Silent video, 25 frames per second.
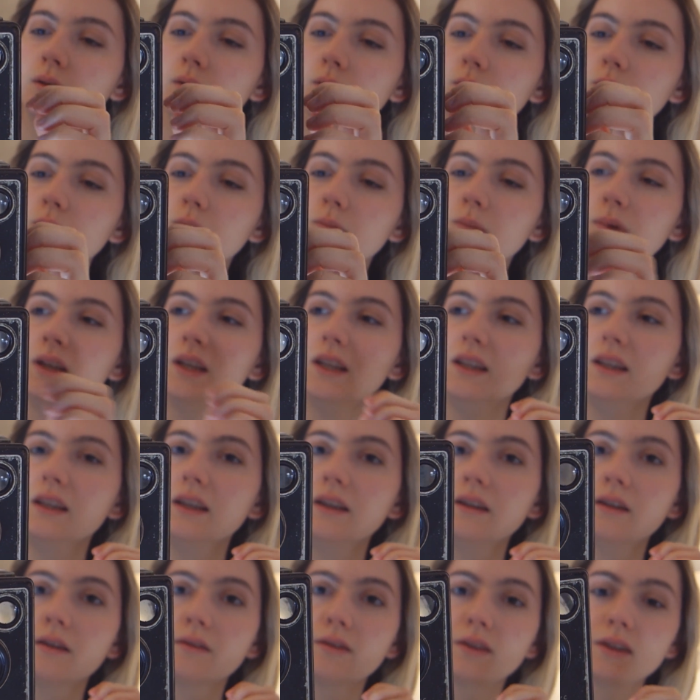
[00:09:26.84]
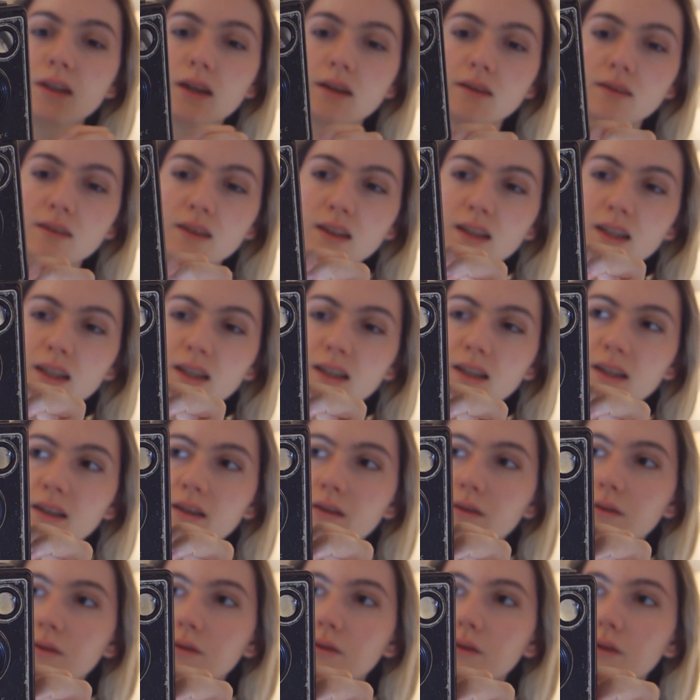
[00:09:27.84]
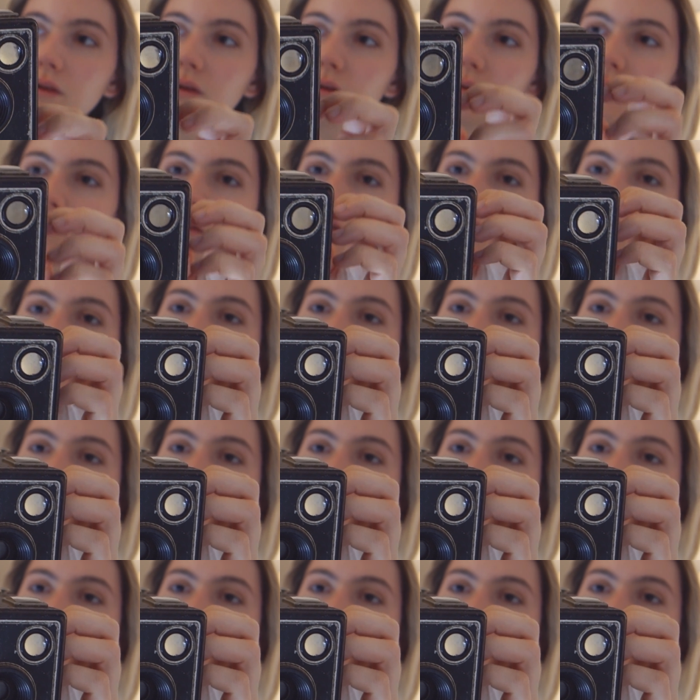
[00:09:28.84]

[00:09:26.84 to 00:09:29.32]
would be in need of a nice cleaning also.